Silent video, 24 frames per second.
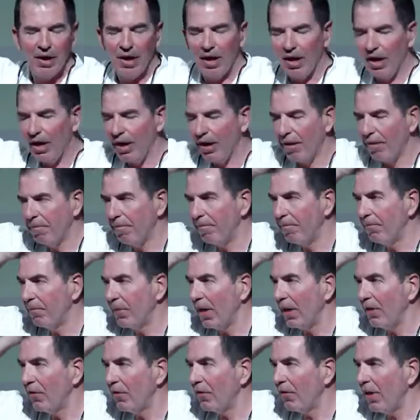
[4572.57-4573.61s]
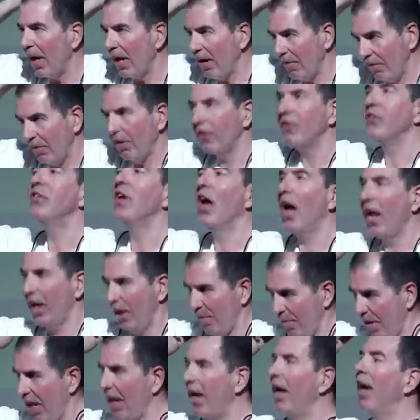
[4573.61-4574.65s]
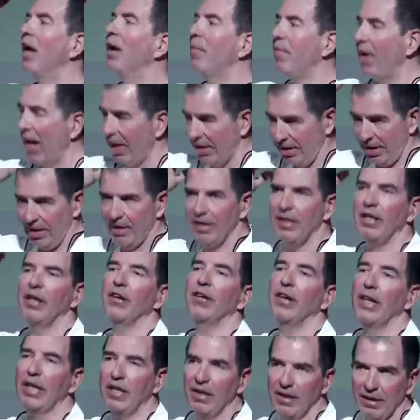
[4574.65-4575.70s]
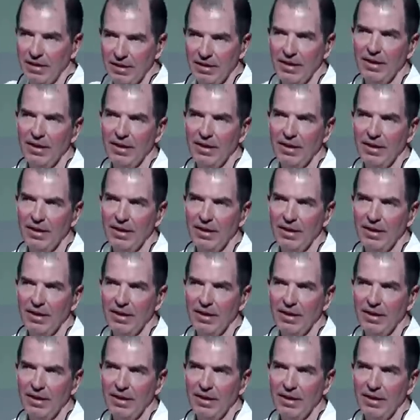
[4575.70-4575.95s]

um, instead of just nodding my head about the theory.